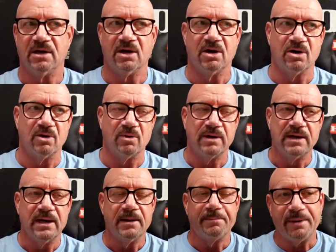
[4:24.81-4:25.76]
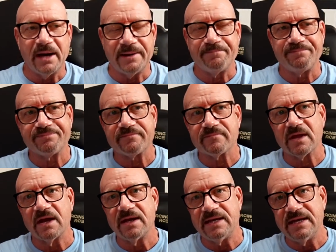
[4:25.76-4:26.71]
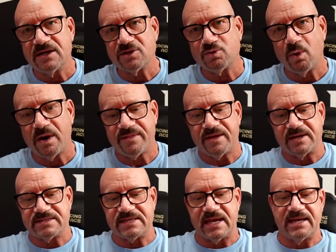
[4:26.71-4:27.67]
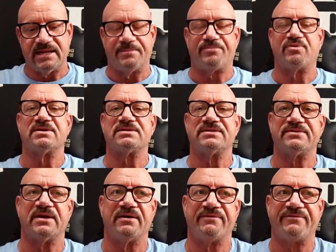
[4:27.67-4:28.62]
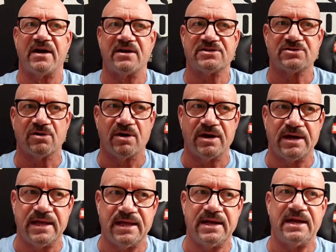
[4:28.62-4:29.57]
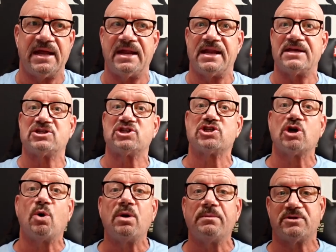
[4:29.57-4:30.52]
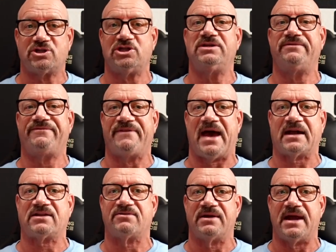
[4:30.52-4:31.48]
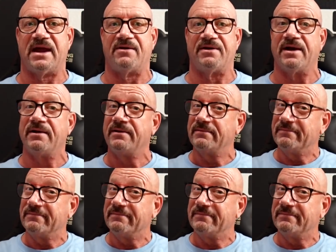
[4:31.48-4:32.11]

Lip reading: Oh, but here's where they're saying the prison fire started, in a sewing machine factory area.